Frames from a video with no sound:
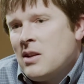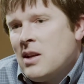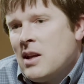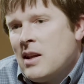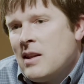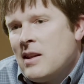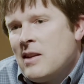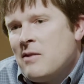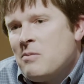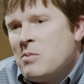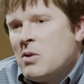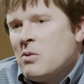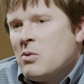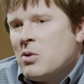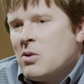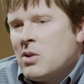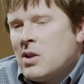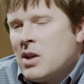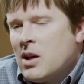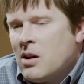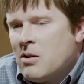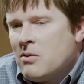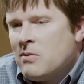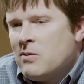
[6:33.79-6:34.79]
and they've been
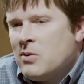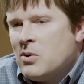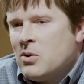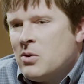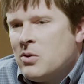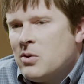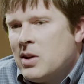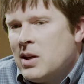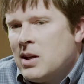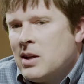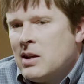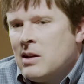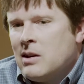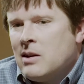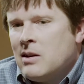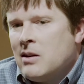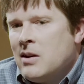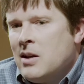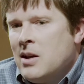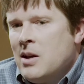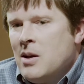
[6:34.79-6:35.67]
really helpful in